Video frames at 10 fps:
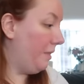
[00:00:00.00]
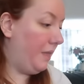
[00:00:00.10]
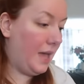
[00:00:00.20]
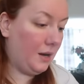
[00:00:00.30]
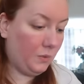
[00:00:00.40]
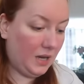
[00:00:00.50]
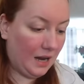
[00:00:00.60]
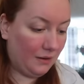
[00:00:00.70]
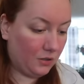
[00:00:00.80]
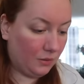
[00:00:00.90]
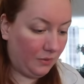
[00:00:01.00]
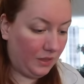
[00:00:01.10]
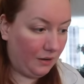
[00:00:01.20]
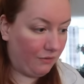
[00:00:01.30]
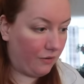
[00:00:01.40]
Then we have
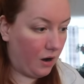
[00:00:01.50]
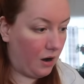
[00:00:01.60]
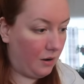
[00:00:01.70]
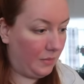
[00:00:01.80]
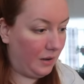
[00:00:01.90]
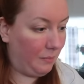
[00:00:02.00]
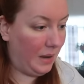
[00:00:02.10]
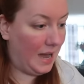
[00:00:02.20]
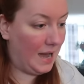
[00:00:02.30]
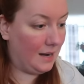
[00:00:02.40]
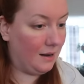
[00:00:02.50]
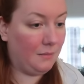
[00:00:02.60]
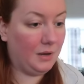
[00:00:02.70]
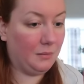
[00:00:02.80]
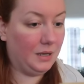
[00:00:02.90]
something from Pan
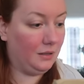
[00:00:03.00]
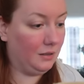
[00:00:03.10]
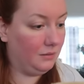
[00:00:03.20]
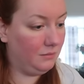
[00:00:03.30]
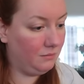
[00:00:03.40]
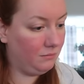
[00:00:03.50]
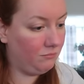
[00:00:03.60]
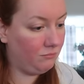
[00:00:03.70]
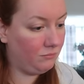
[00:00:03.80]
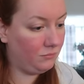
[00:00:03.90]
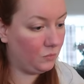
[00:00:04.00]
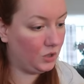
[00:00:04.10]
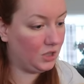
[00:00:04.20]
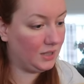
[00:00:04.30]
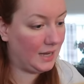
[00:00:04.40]
Macmillan
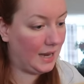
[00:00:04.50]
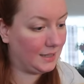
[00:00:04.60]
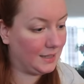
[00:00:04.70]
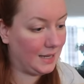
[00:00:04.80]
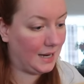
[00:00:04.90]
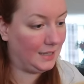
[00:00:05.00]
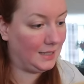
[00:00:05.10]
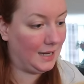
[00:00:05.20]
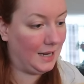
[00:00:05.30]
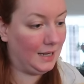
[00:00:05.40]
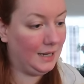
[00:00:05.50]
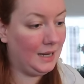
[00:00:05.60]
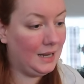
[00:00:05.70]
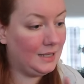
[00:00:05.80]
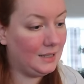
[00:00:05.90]
which is exciting.
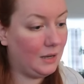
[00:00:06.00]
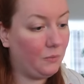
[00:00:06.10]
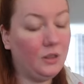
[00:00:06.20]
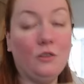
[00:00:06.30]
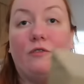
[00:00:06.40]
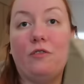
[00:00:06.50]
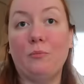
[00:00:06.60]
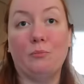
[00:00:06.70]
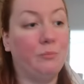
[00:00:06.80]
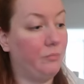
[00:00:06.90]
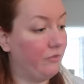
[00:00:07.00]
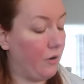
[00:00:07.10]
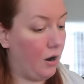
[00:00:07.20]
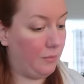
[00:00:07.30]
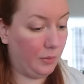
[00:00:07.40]
Sent with love from,
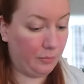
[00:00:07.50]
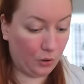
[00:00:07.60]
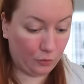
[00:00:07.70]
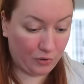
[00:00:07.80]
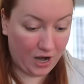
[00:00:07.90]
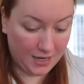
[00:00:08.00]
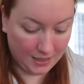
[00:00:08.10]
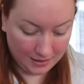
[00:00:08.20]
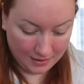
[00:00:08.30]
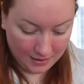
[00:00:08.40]
from Book Break.